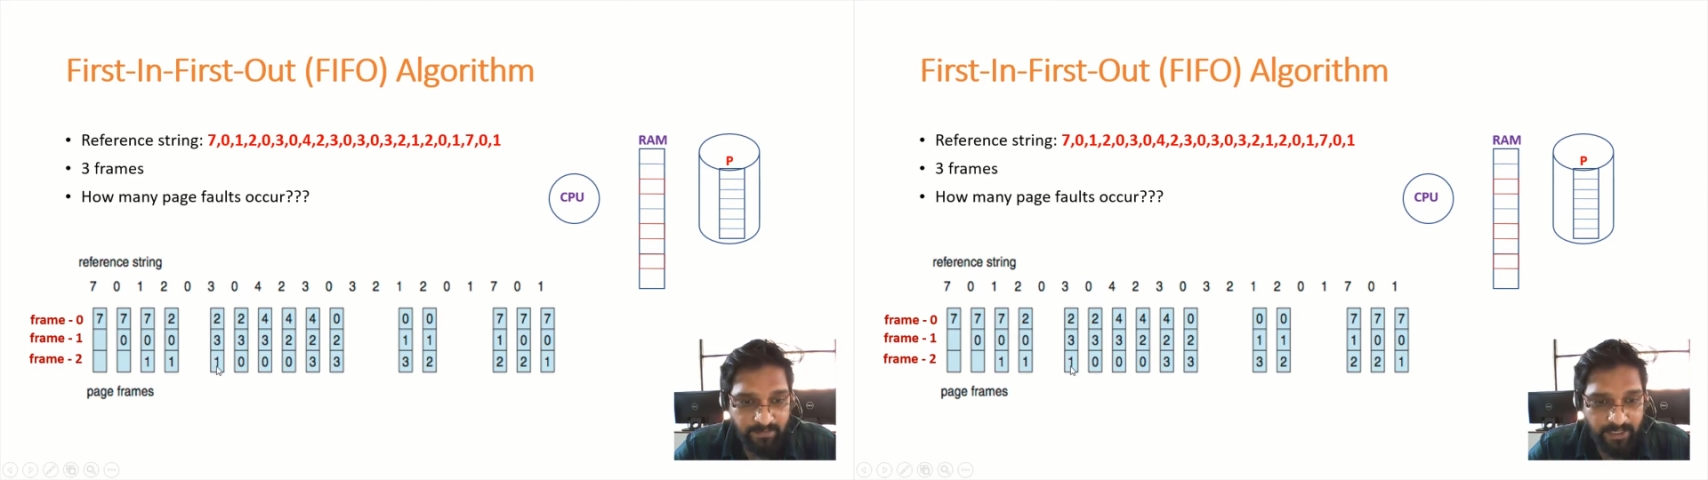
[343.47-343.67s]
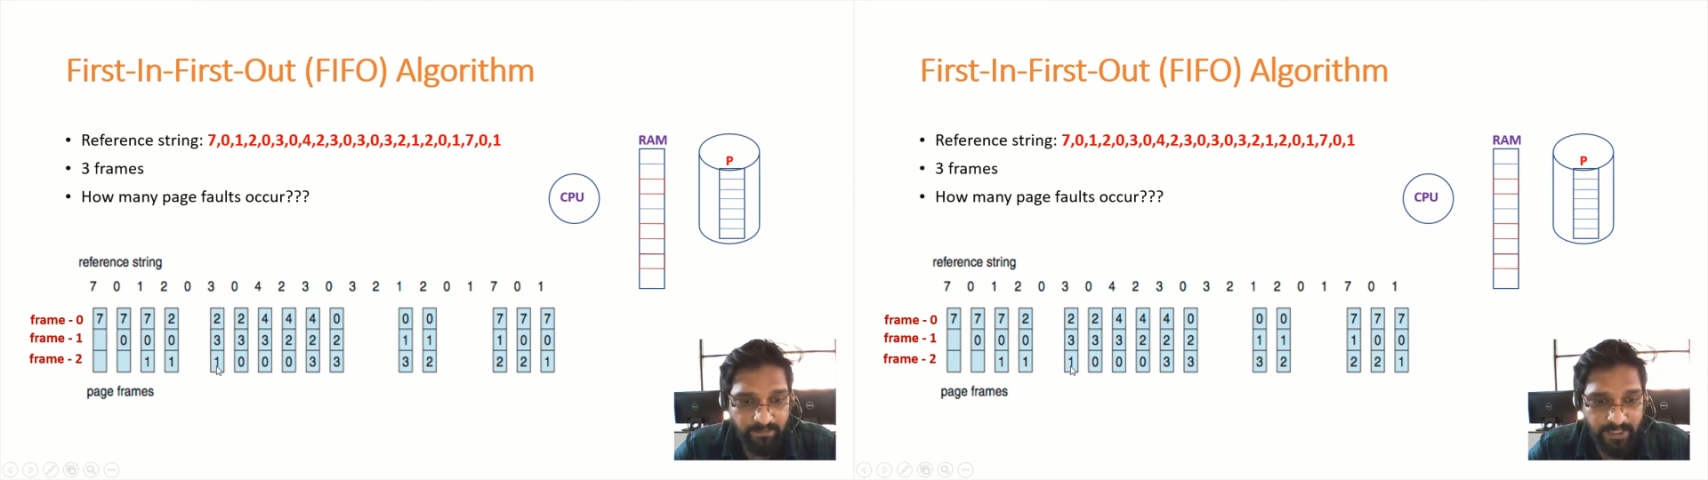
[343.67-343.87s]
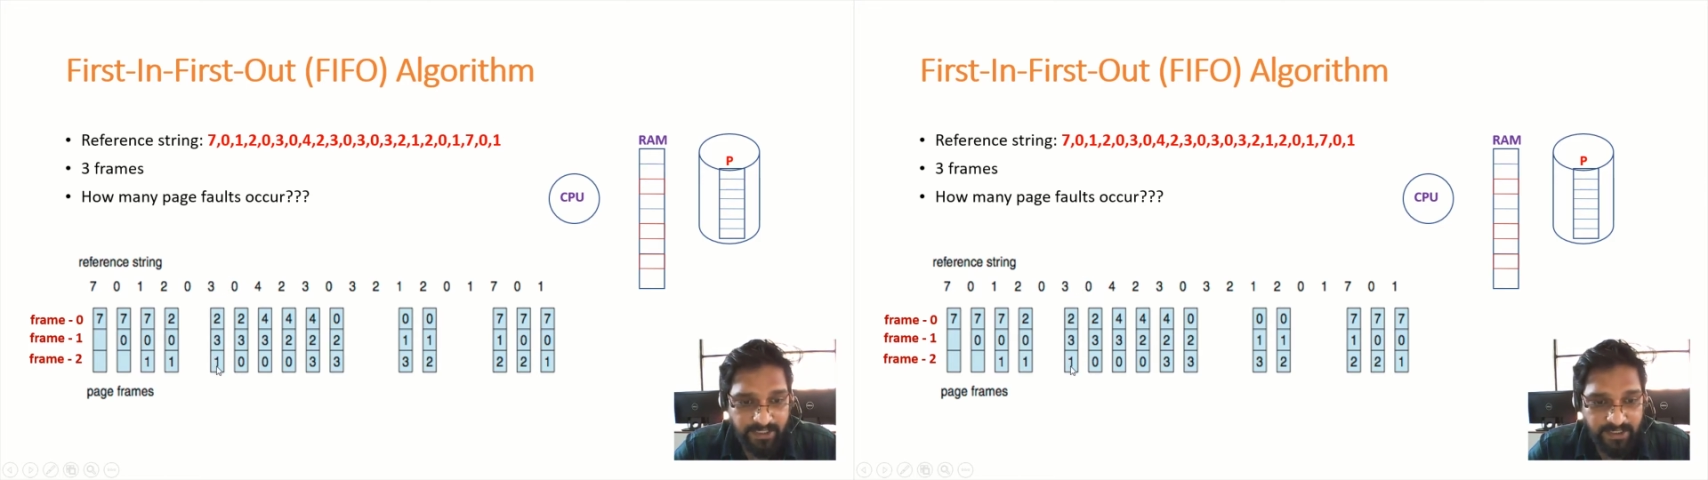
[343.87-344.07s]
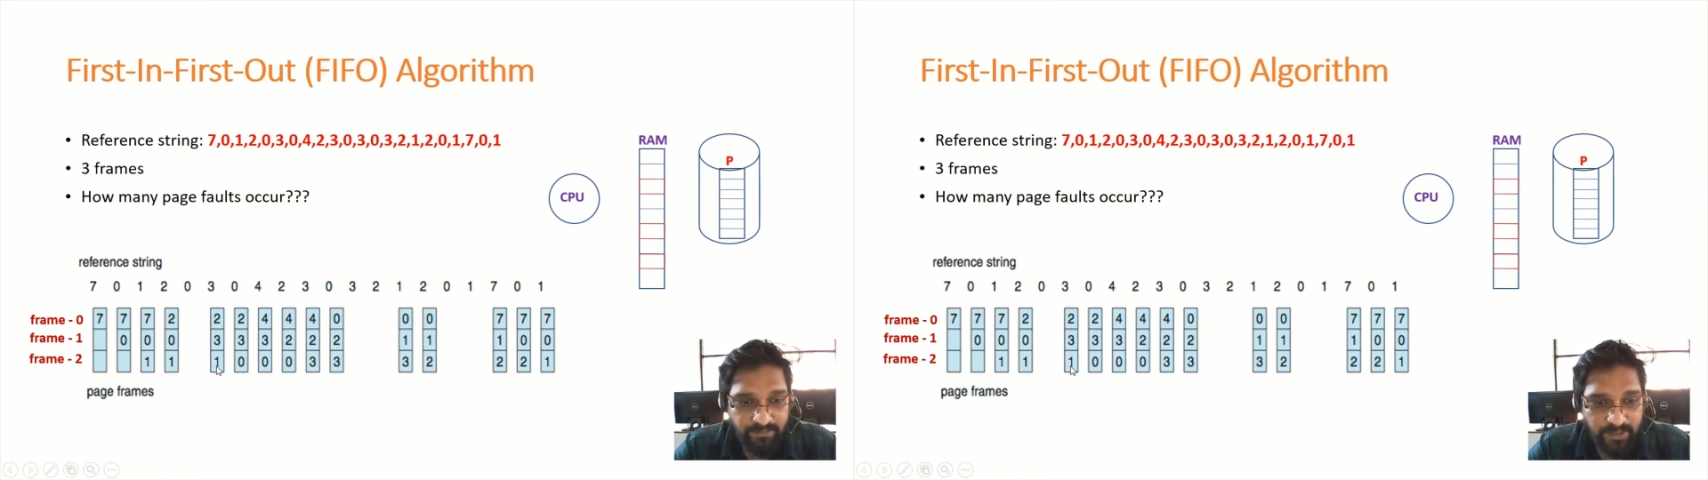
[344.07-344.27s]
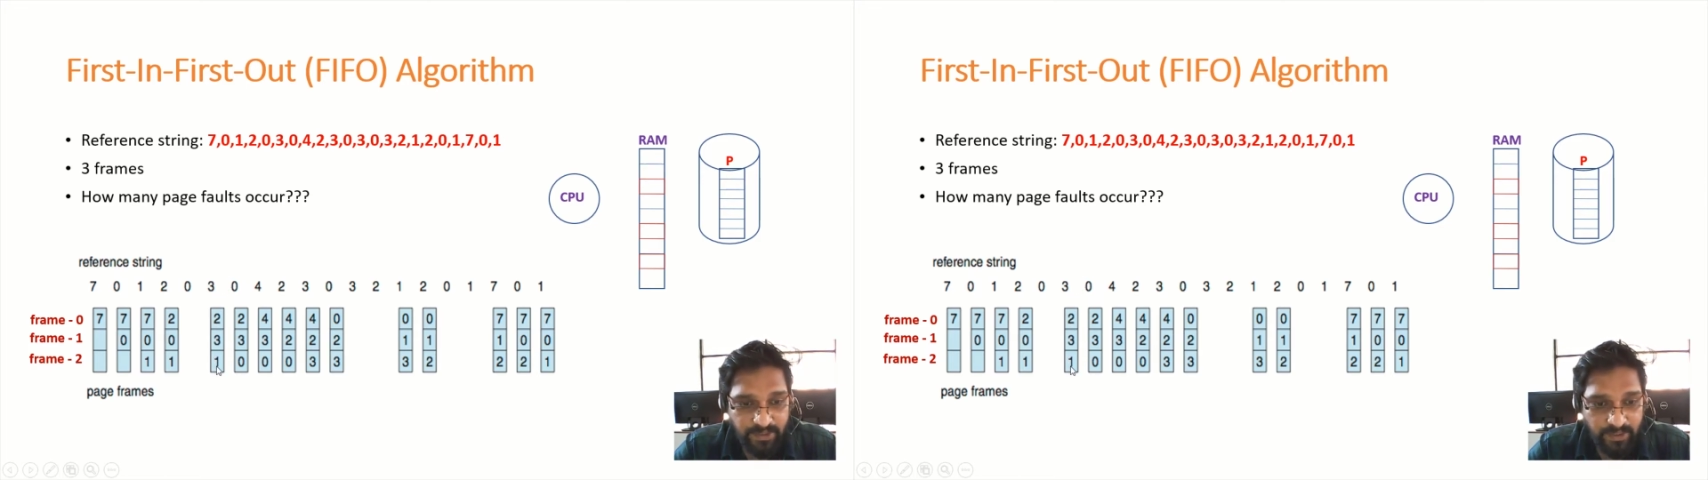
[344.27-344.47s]
by page
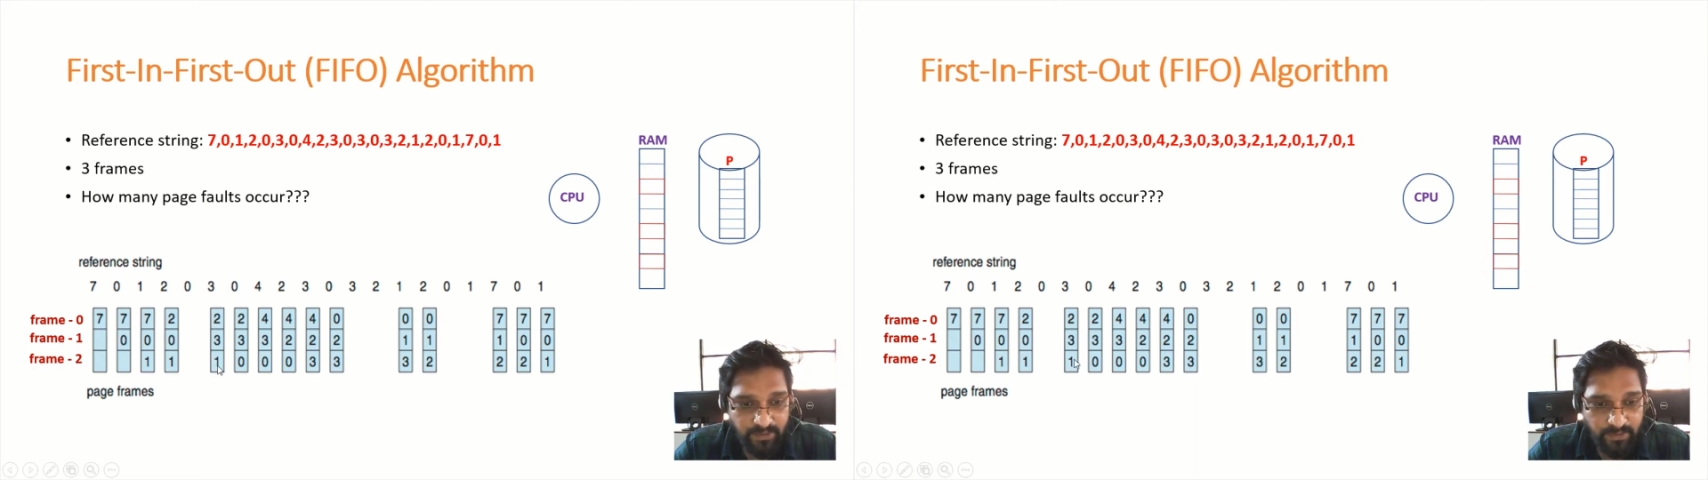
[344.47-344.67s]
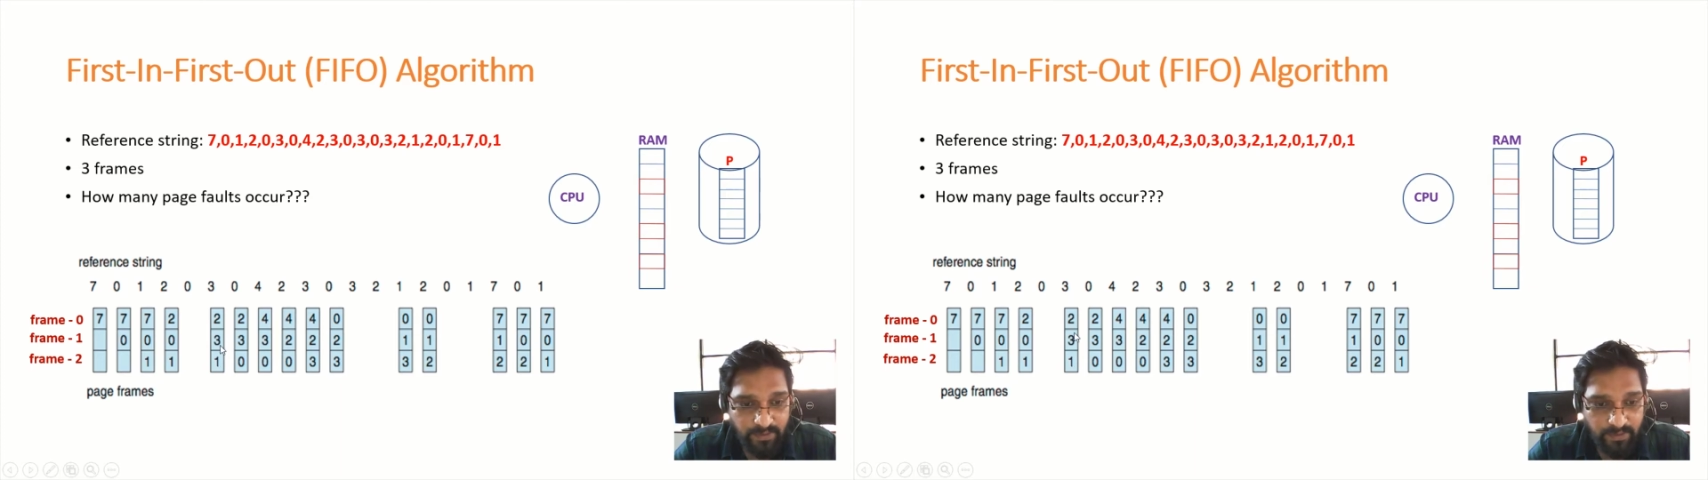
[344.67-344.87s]
number 0?